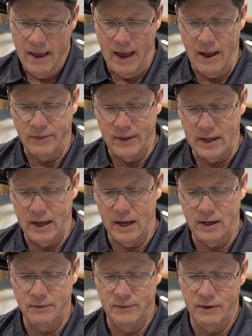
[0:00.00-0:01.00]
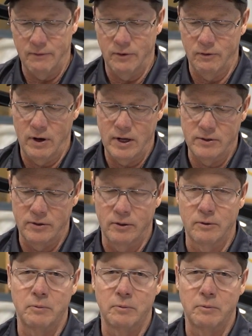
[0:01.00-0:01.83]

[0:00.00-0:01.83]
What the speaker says: At the end of every rental,